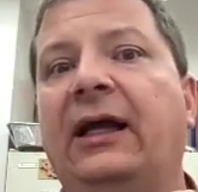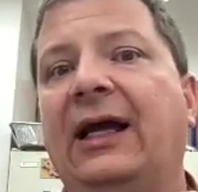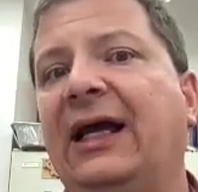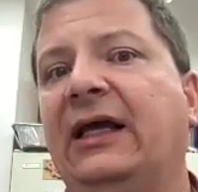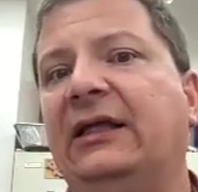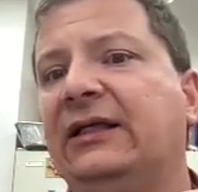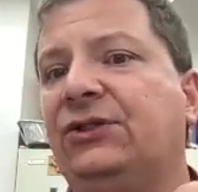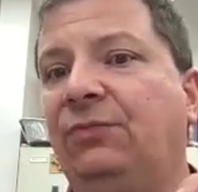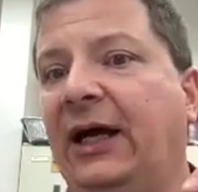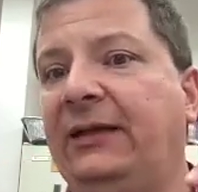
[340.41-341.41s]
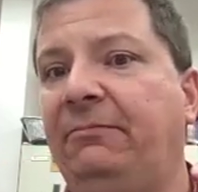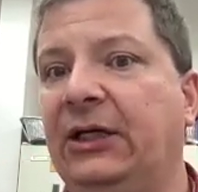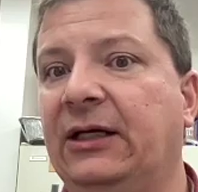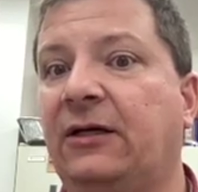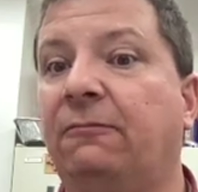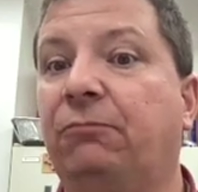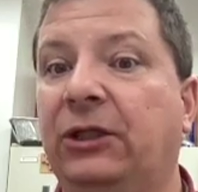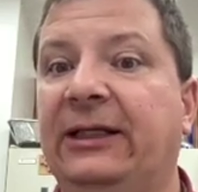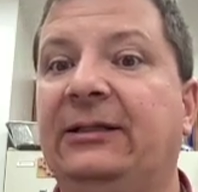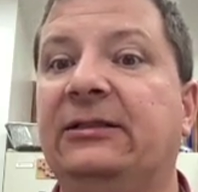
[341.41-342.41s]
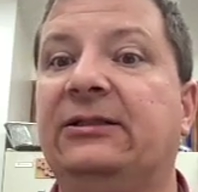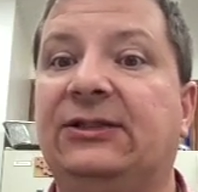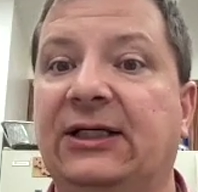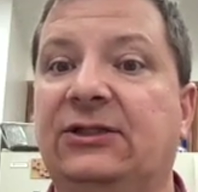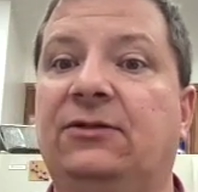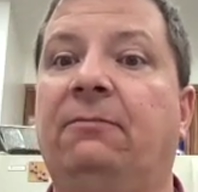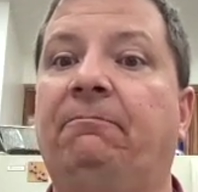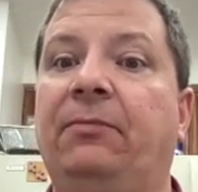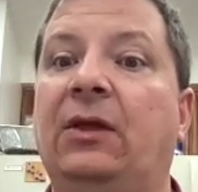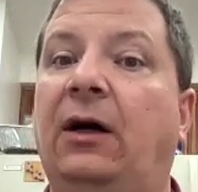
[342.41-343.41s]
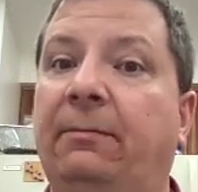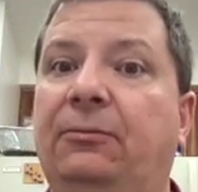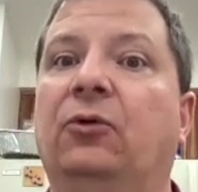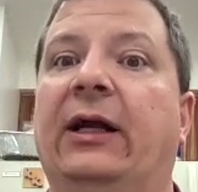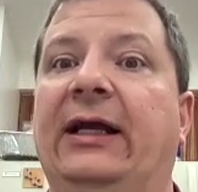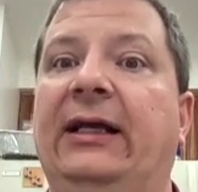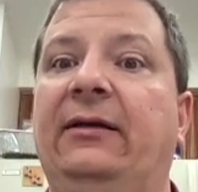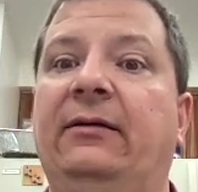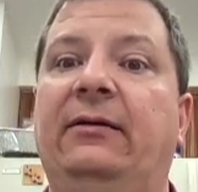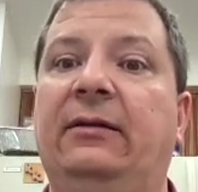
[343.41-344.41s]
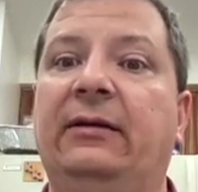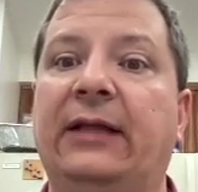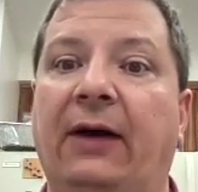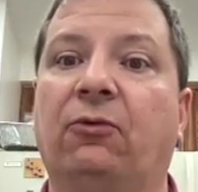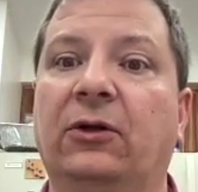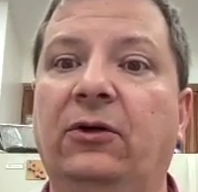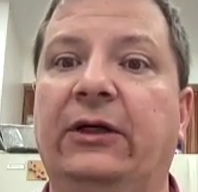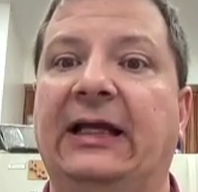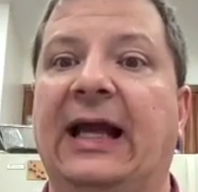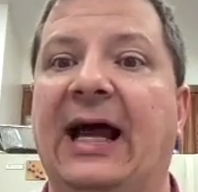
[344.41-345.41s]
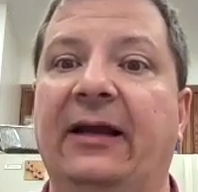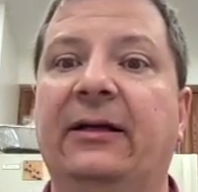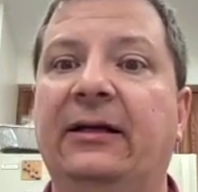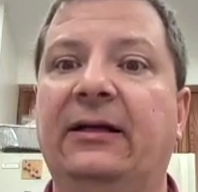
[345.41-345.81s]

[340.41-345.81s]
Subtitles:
hey, this might be a complete system upgrade that we're looking at.